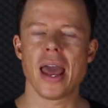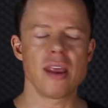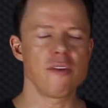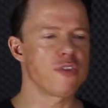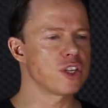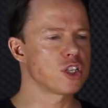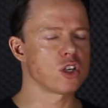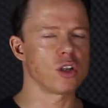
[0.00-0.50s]

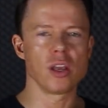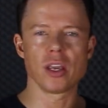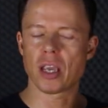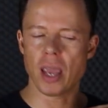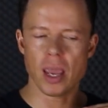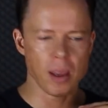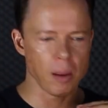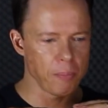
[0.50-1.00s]
if it's
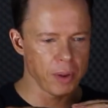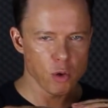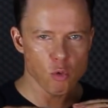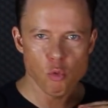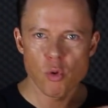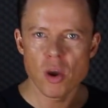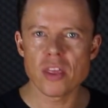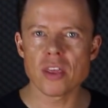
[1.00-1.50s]
it can be
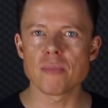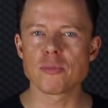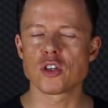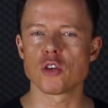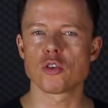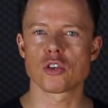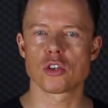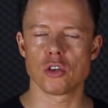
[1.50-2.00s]

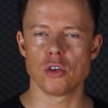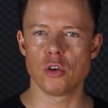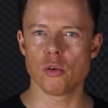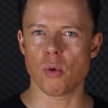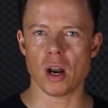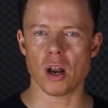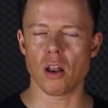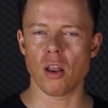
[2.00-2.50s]
rhythms you
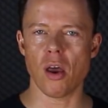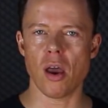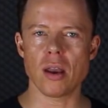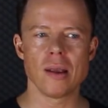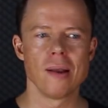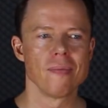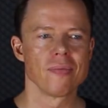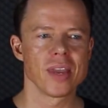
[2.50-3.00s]
want to
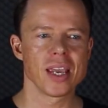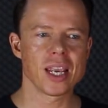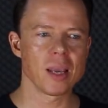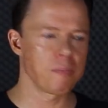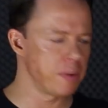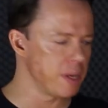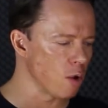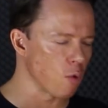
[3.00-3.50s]
learn, it
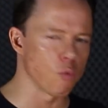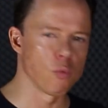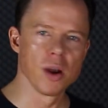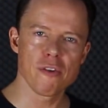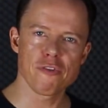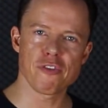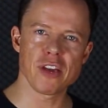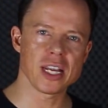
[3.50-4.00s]
can be a
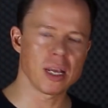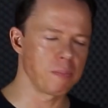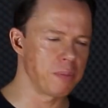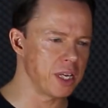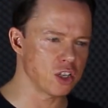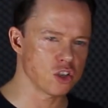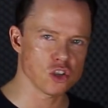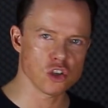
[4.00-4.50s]
riff, it can
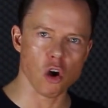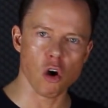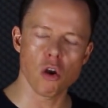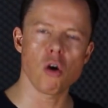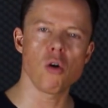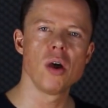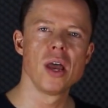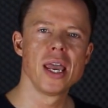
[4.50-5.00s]
be a
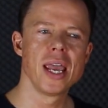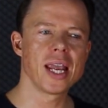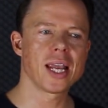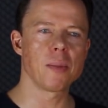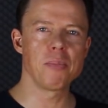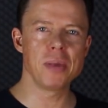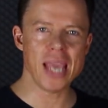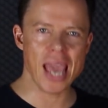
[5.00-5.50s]
solo, it
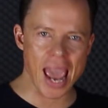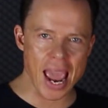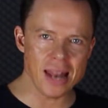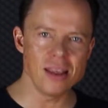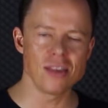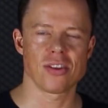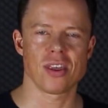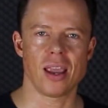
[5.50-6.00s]
can be
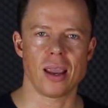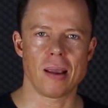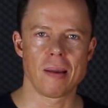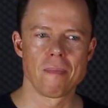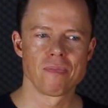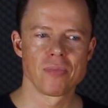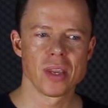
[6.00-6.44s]
anything.